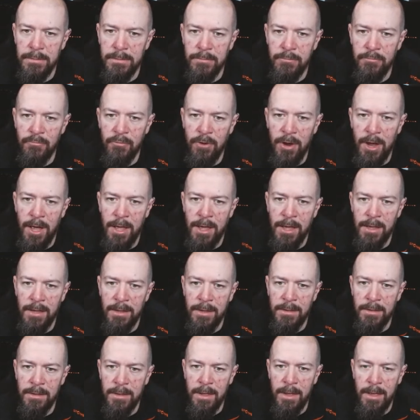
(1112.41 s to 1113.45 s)
try
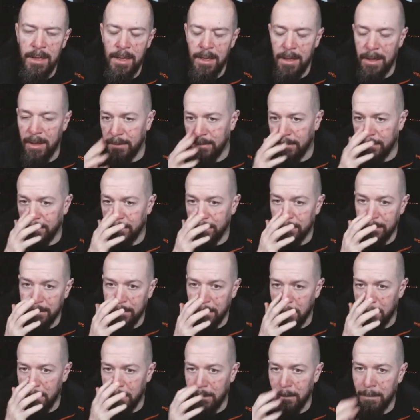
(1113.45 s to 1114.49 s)
and
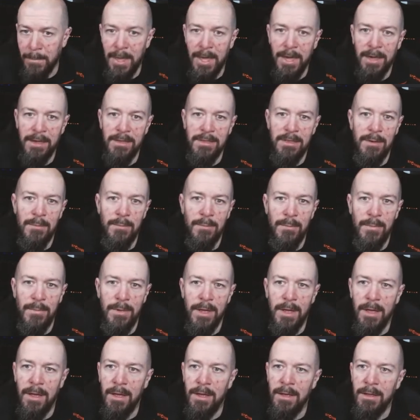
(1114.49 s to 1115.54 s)
make
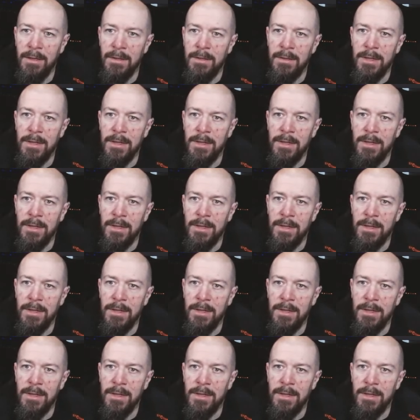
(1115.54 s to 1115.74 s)
them